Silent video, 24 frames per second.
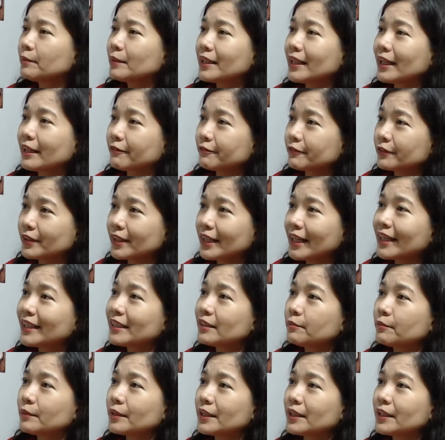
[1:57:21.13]
after
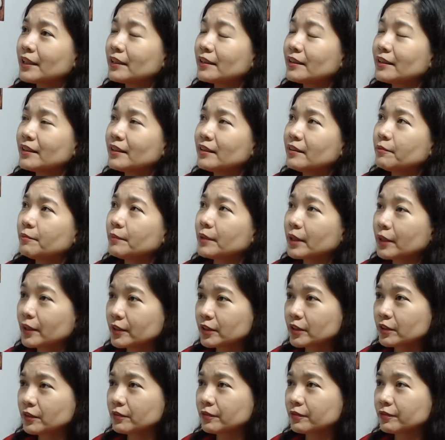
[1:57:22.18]
animal
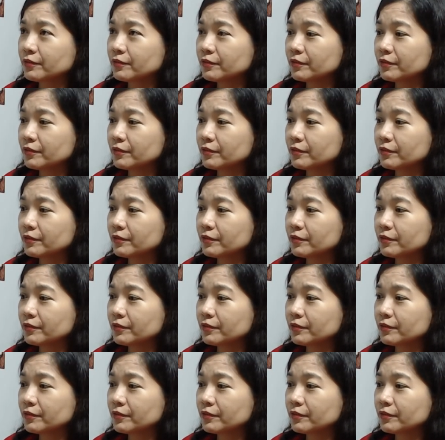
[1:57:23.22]
because of